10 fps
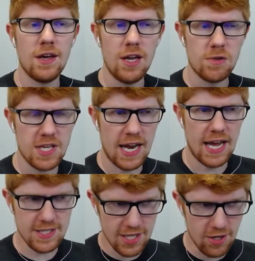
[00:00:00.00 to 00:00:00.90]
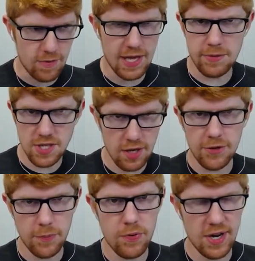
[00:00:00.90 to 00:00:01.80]
He was gonna execute me, that was all in
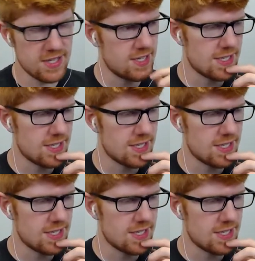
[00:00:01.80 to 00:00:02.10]
the present